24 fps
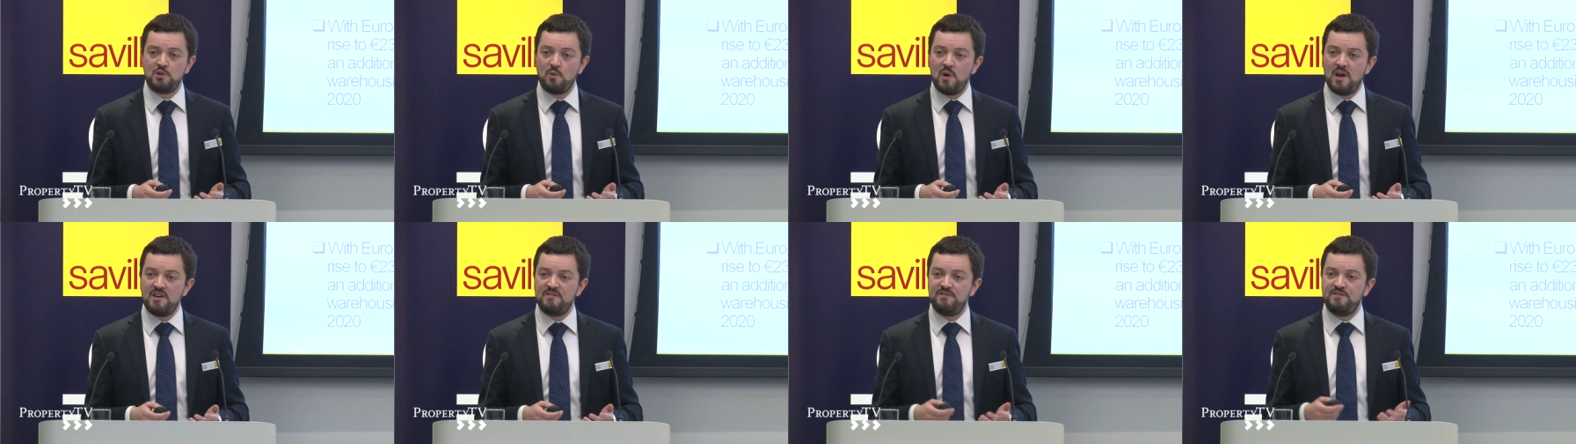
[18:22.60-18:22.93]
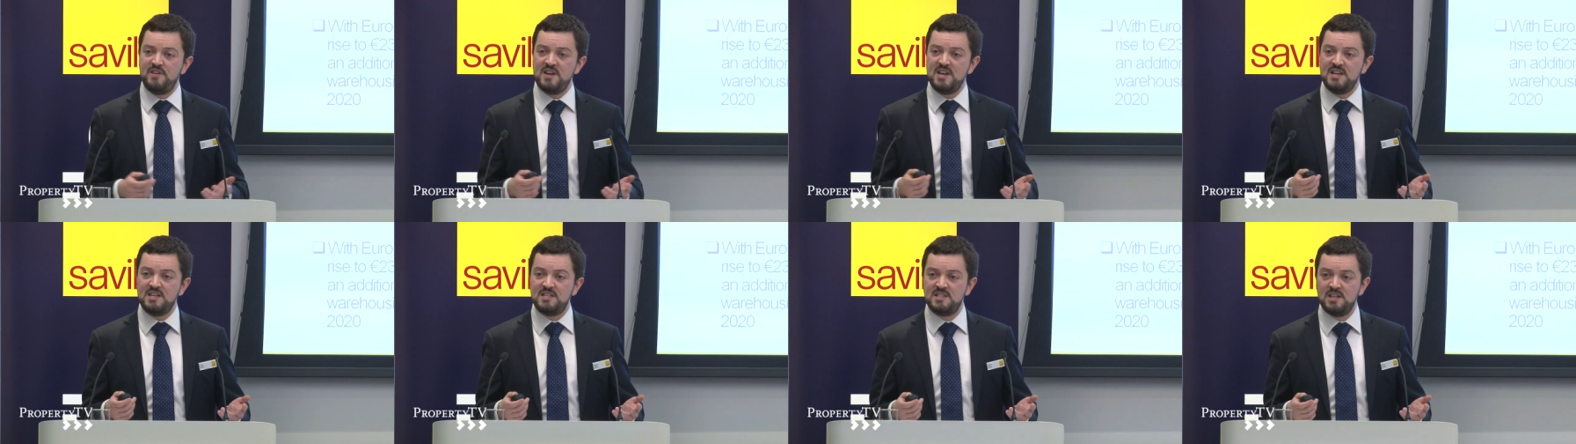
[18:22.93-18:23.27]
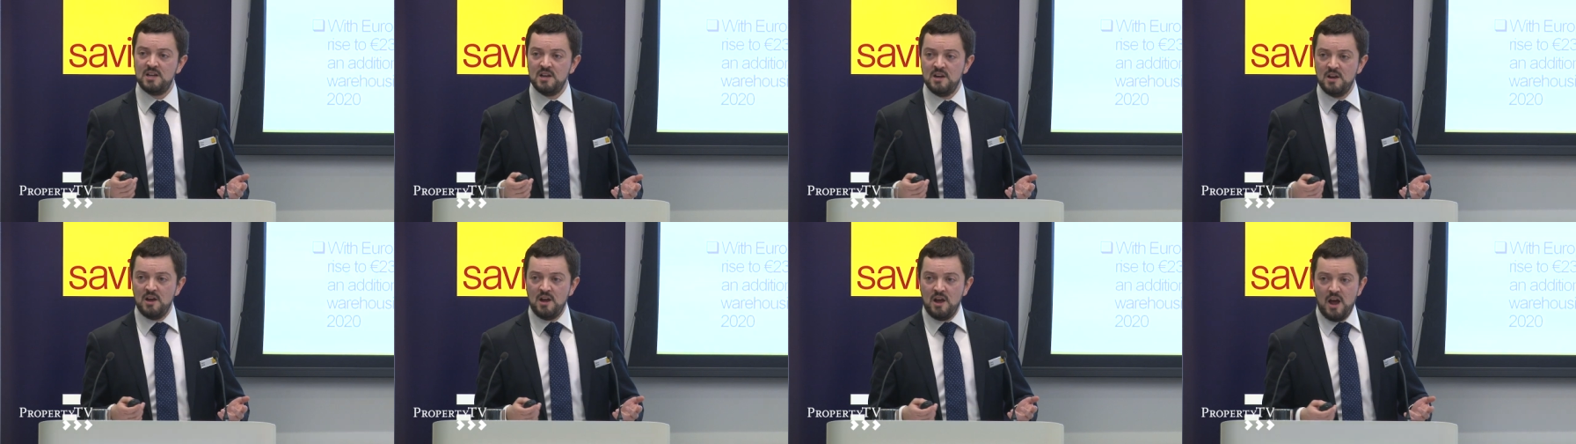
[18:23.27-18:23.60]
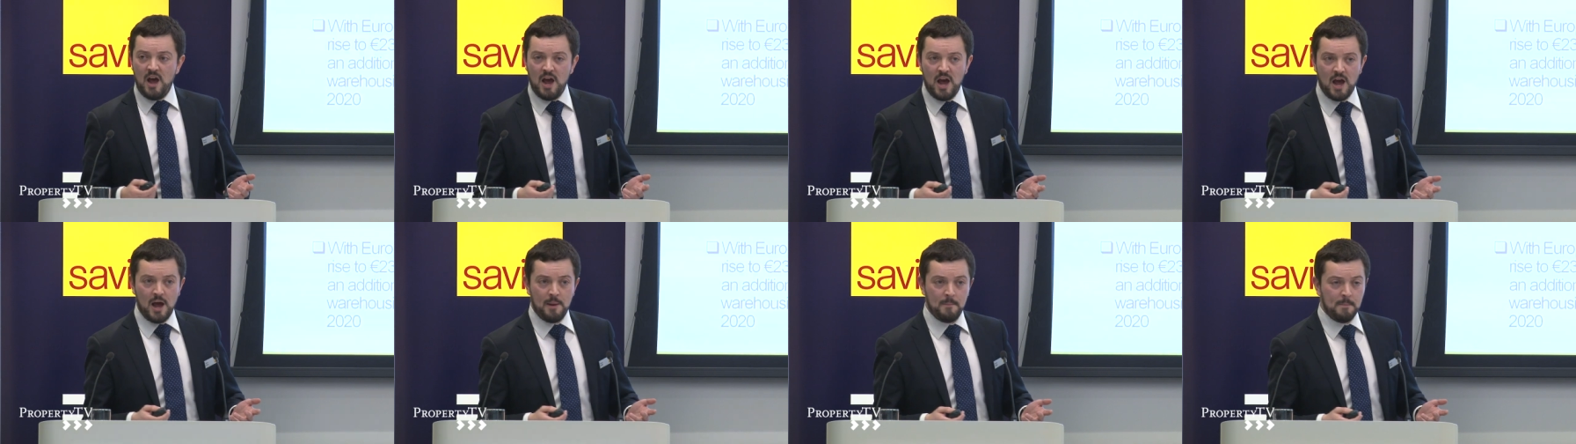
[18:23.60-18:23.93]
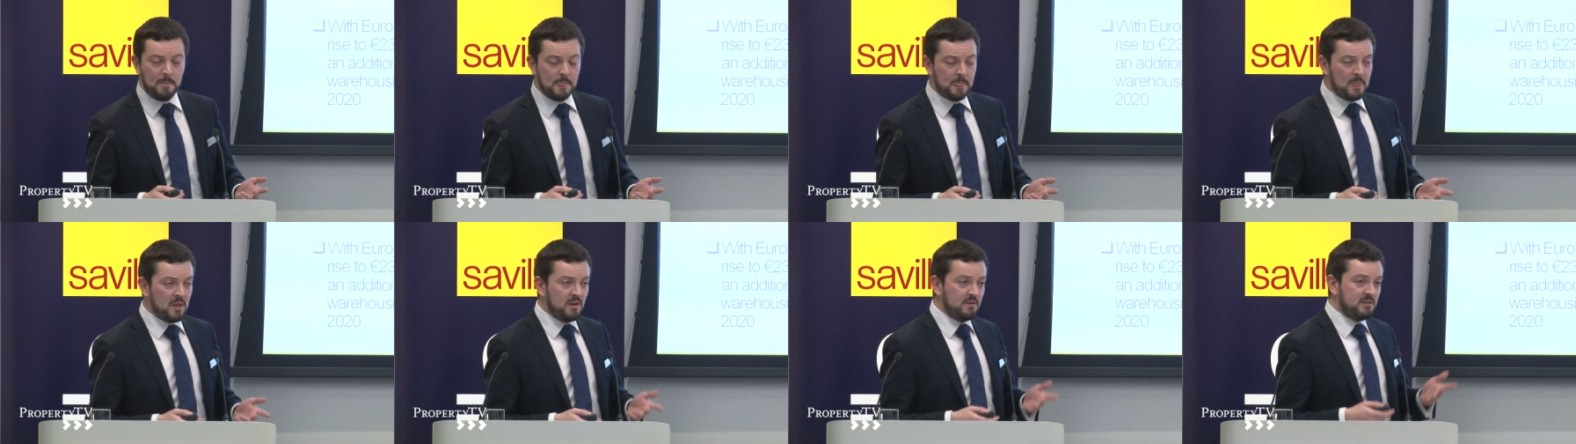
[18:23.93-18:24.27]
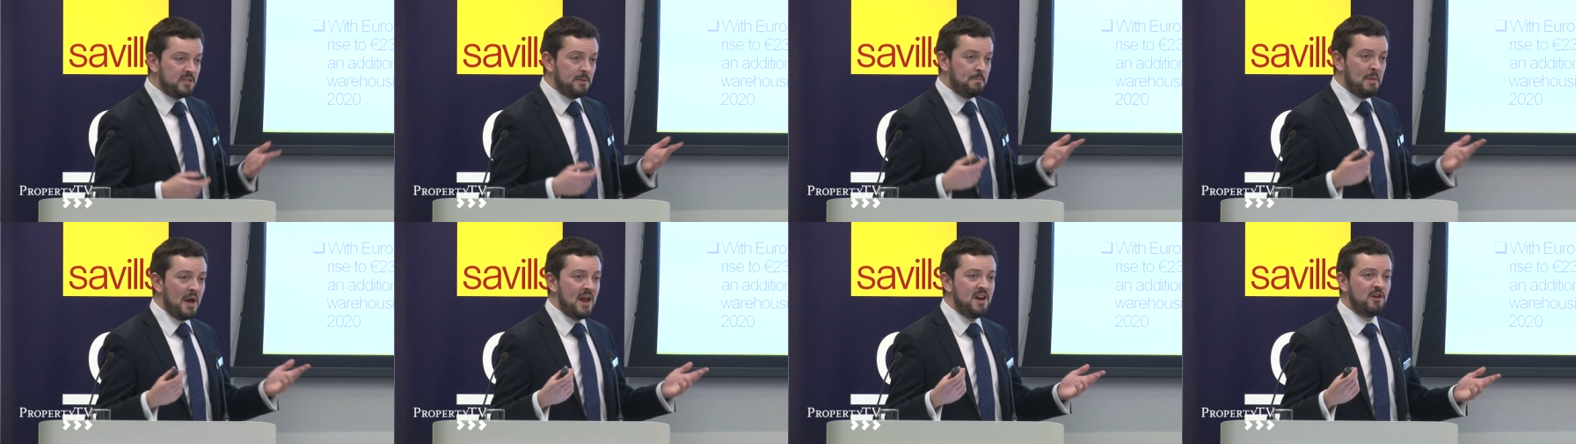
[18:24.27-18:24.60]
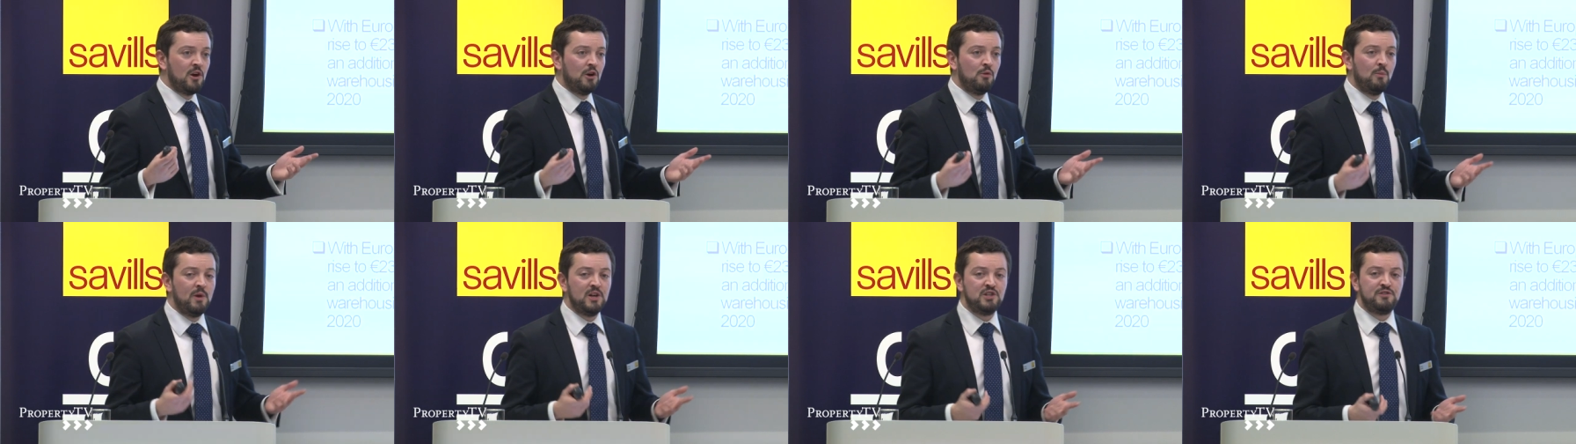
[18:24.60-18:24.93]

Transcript: square feet. Depending on